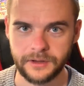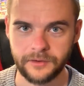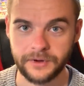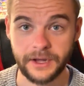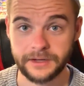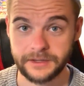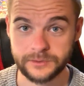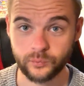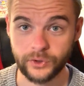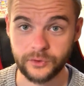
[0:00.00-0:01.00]
if a card
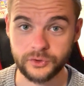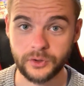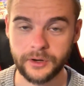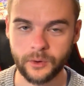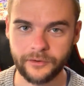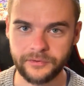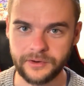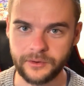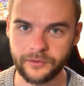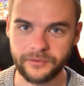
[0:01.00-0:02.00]
doesn't bring you joy or
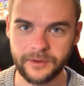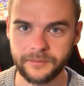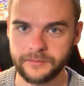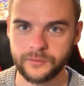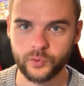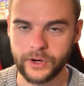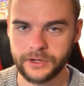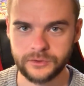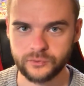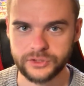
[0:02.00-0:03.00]
fit your theme, trade
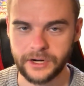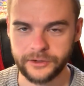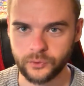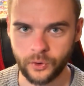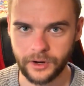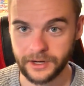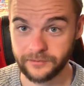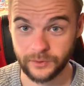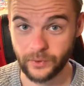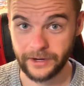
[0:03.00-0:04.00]
it, sell it, or
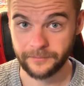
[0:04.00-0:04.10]
give it away.